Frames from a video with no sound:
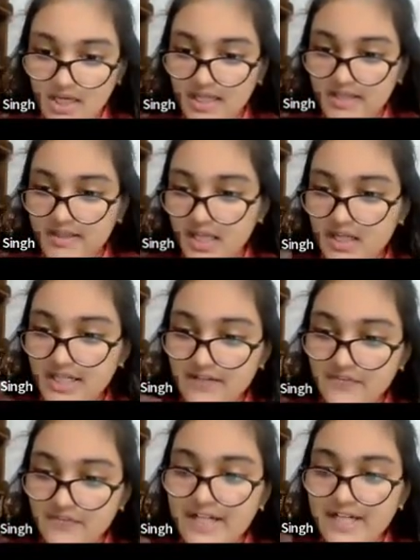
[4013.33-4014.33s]
and there are
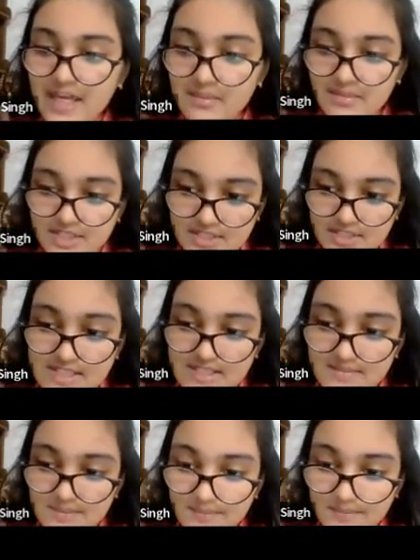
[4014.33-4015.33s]
different
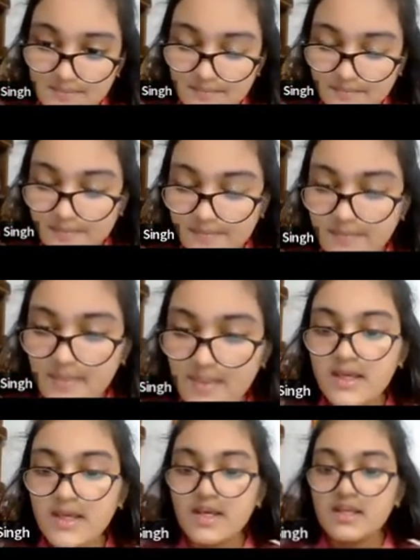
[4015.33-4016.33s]
images.
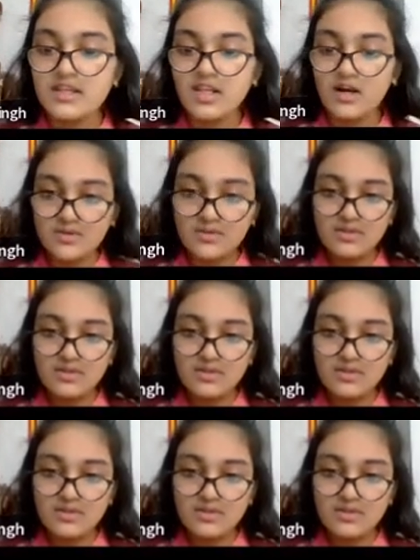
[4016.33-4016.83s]
Now,